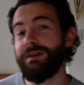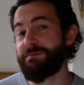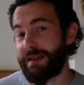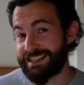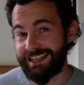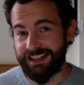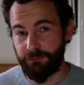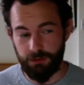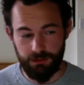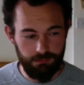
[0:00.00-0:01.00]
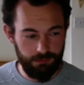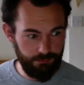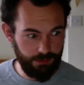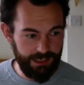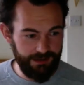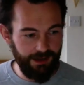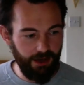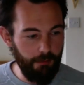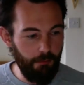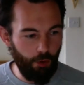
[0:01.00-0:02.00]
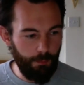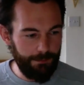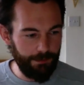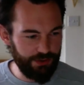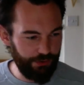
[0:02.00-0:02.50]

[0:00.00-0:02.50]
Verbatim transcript: is basically that we'll get a lot more people,